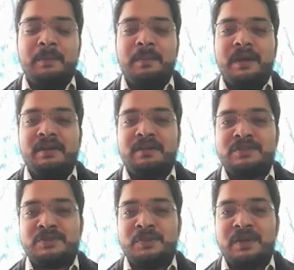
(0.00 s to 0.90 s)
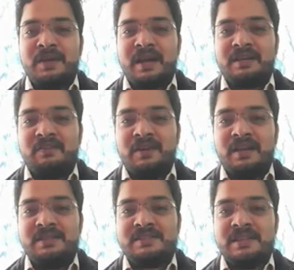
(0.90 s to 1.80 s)
Be it the student
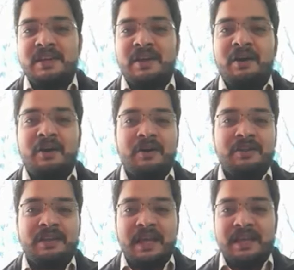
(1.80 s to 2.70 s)
activities or the